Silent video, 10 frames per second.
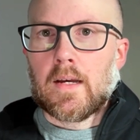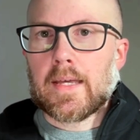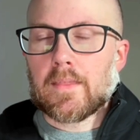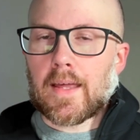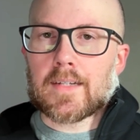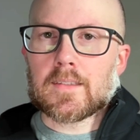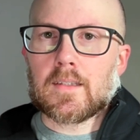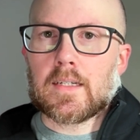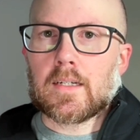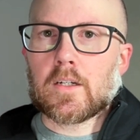And
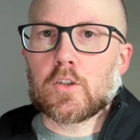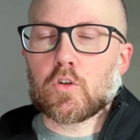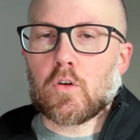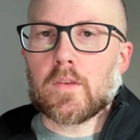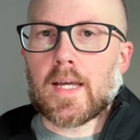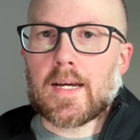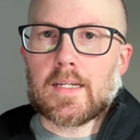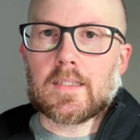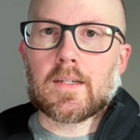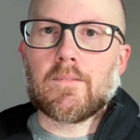lastly, ControlNet
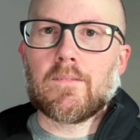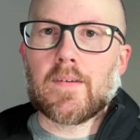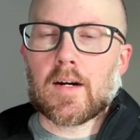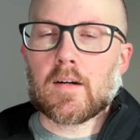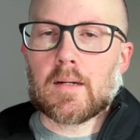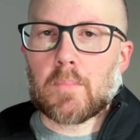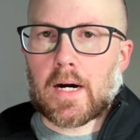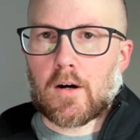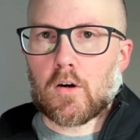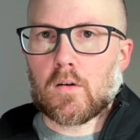is a very
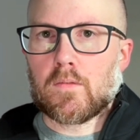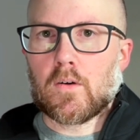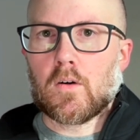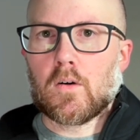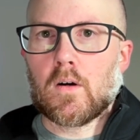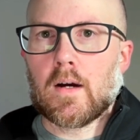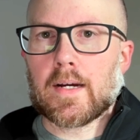powerful